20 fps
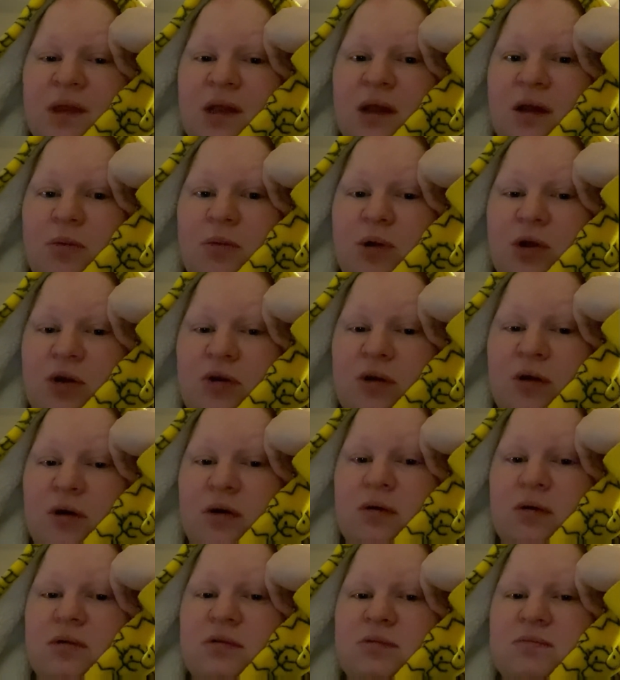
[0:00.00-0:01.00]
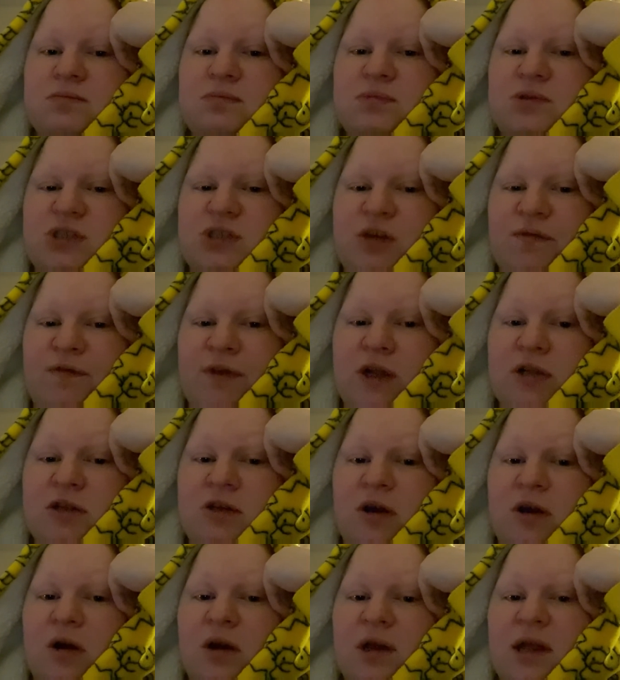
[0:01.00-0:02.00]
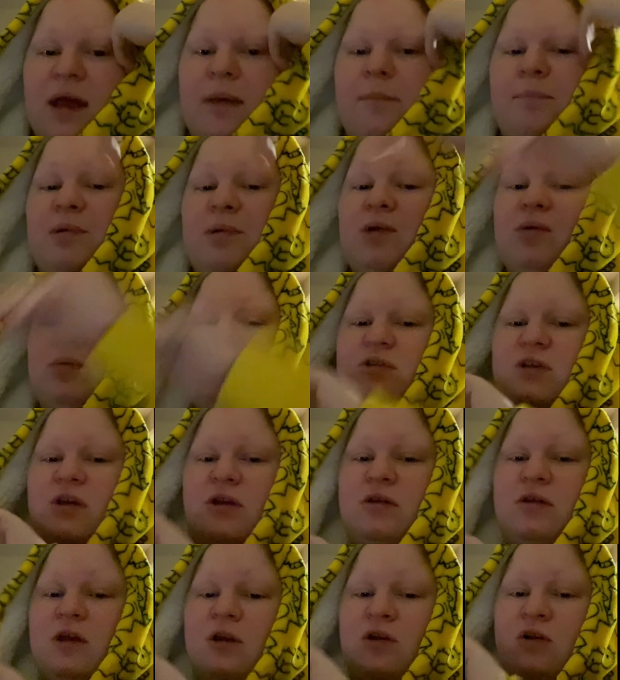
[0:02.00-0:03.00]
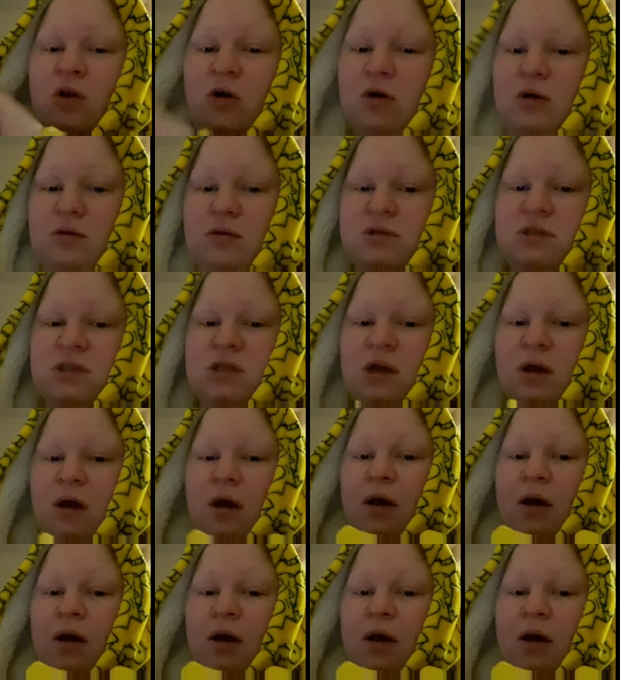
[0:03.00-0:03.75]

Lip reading: It was unknown. She first started getting bruises, cuts,